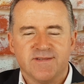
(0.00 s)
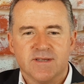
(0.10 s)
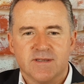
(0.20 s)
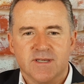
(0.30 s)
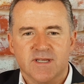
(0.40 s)

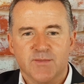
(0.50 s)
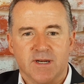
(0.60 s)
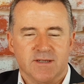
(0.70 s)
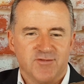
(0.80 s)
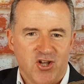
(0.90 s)
It's in the
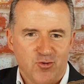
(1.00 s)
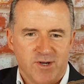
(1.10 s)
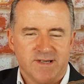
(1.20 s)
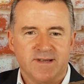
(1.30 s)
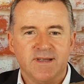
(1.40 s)
middle of
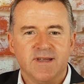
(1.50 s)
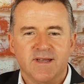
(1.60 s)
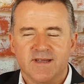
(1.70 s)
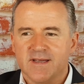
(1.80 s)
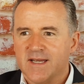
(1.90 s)
nowhere.
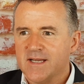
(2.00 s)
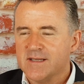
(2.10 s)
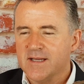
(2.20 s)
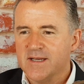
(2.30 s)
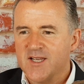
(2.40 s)

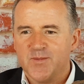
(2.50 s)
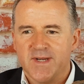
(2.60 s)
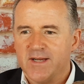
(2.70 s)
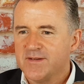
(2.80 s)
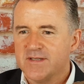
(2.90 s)
And they come
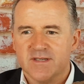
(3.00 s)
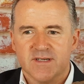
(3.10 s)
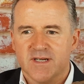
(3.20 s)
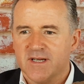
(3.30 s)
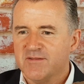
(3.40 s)
out
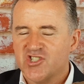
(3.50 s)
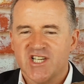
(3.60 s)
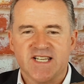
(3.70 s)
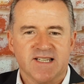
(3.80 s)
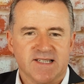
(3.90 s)

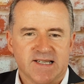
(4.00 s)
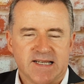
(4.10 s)
shaking their